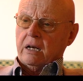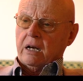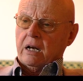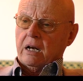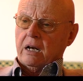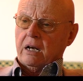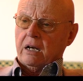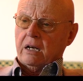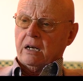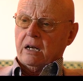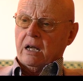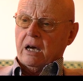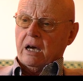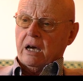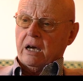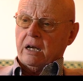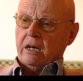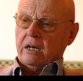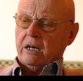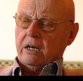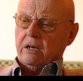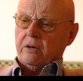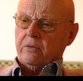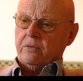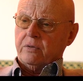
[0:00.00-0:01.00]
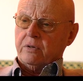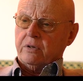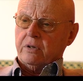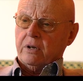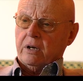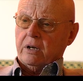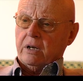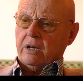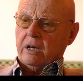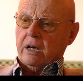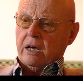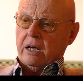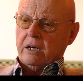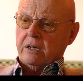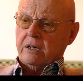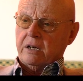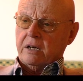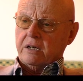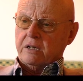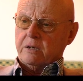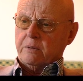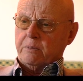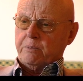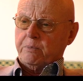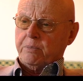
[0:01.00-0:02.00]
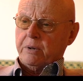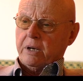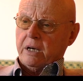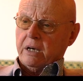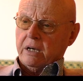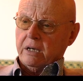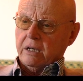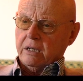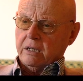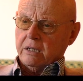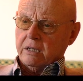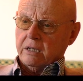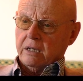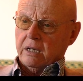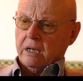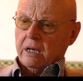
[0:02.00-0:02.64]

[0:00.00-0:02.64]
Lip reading: line of study had disappeared.